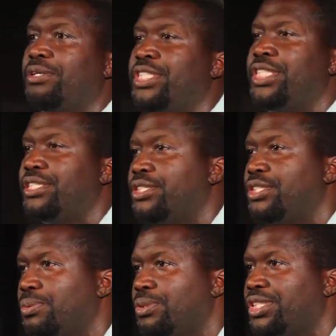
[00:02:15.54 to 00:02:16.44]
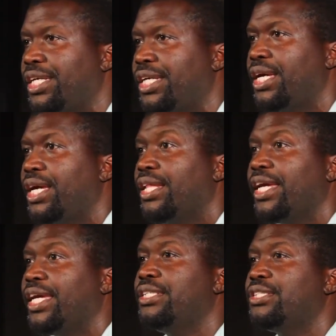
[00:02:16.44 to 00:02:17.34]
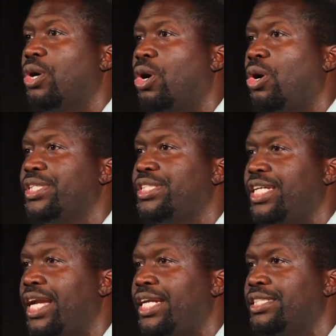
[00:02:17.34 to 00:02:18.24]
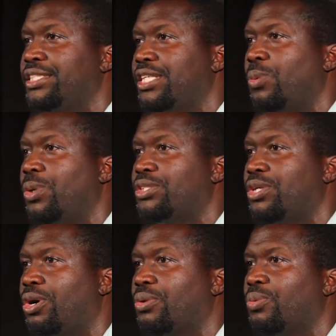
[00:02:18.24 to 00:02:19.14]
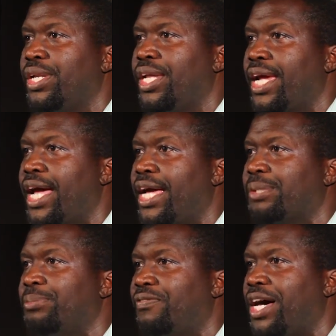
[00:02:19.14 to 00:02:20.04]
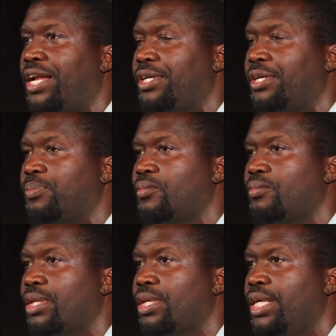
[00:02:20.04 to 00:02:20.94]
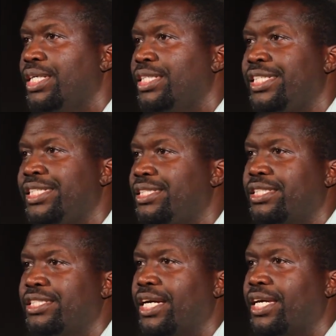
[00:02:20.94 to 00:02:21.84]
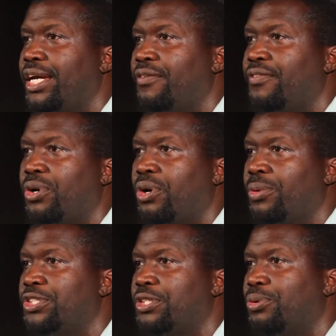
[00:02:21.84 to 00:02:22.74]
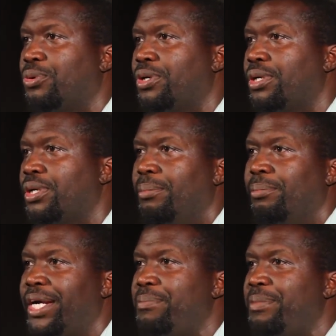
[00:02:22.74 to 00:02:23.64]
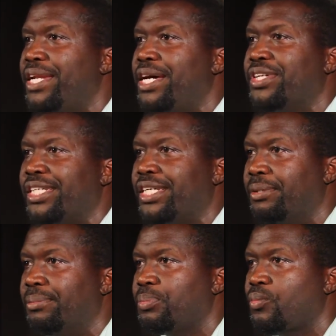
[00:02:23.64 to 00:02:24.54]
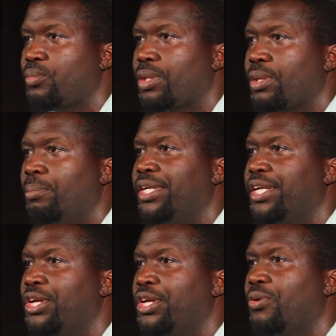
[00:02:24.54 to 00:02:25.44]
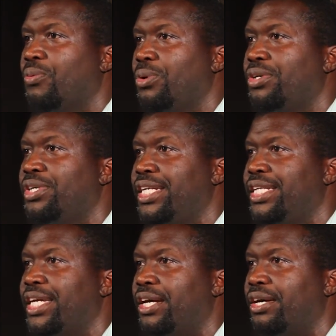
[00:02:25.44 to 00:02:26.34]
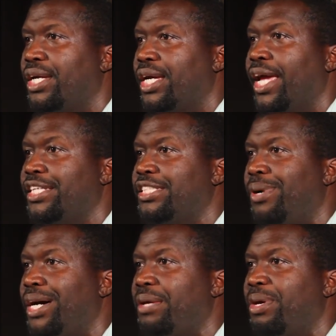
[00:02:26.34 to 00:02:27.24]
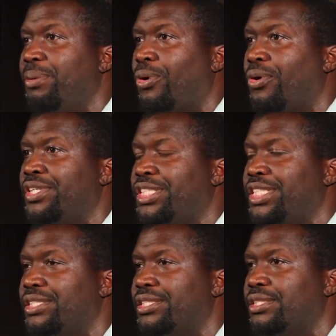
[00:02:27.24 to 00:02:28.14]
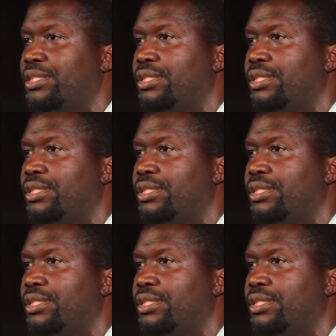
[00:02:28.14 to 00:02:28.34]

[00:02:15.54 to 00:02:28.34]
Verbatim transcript: Jesus, you will see that he is always challenging someone's heart when they ask him to follow him. Jesus does not care if you are rich or poor, money meant nothing to him. But the young ruler did care, and his money meant more than Jesus.